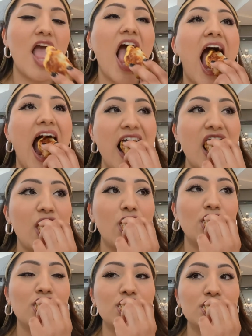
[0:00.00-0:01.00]

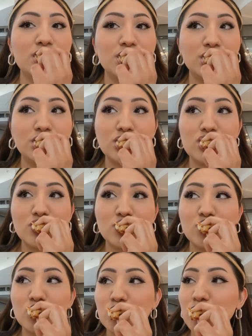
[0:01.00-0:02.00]

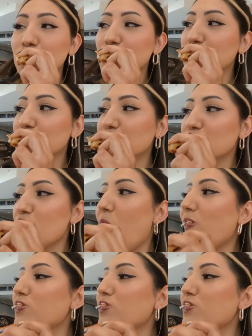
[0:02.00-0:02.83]
No one is speaking in this clip.